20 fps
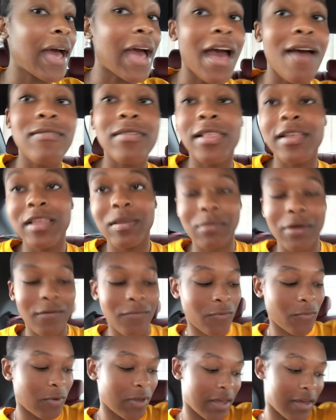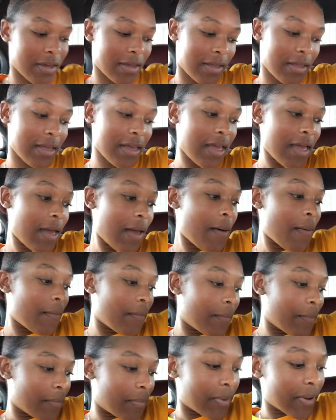I haven't looked at my food yet,
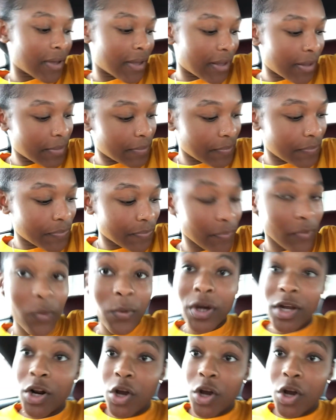but we're gonna